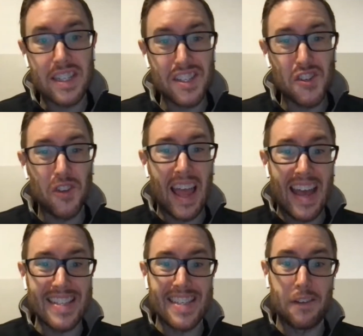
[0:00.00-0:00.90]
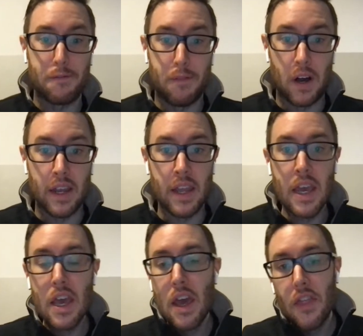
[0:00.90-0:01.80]
digital asset fund.
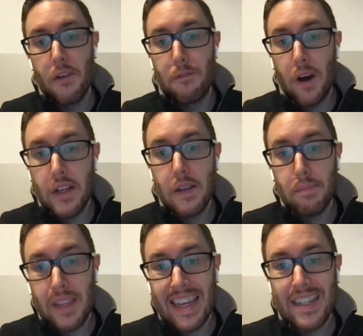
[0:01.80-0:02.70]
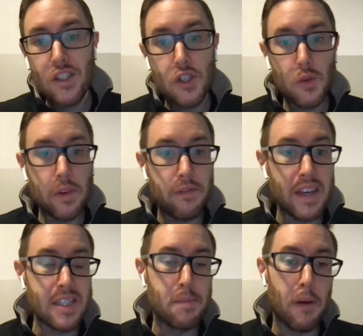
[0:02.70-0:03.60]
The fund plans to
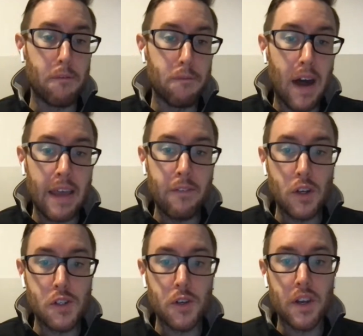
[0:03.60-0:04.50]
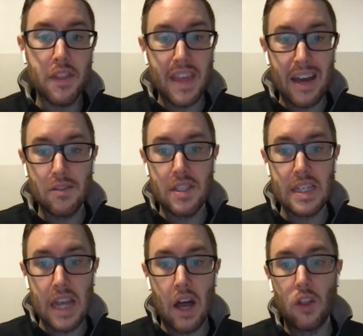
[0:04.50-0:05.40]
invest about
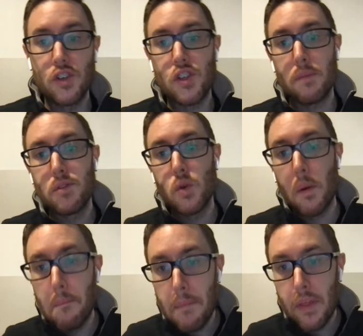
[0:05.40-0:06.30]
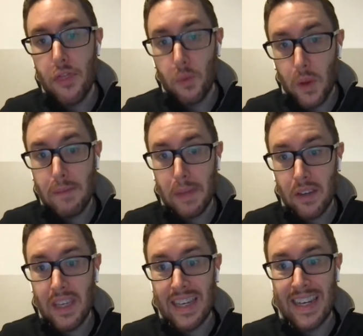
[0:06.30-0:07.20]
$500,000 up to $3
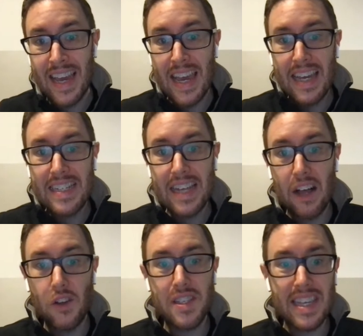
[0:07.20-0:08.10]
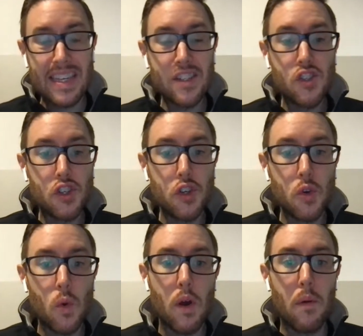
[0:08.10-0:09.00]
million
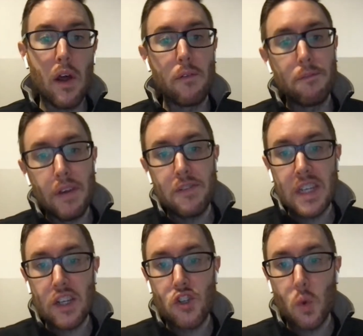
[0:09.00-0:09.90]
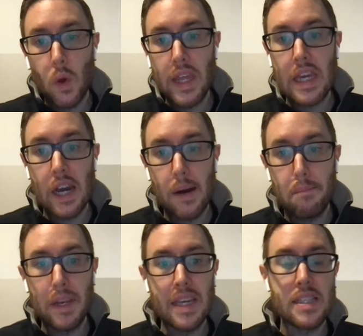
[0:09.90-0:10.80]
into around 15 to 20
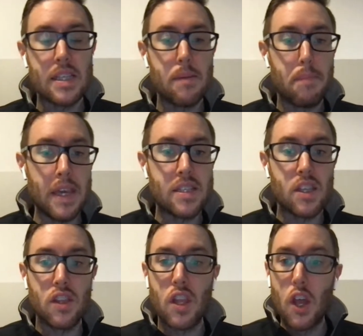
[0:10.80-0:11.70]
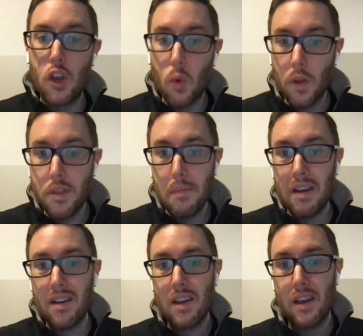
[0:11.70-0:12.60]
companies based in North
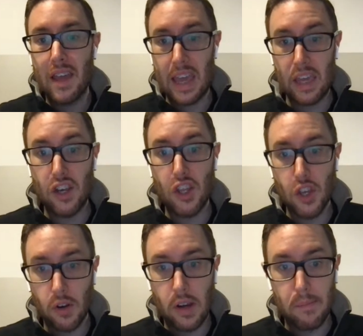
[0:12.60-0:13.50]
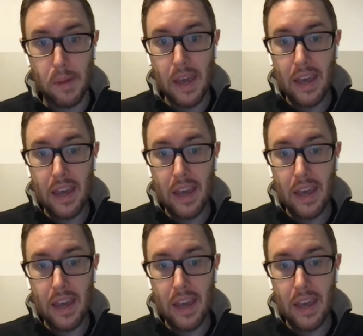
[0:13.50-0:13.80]
America and Europe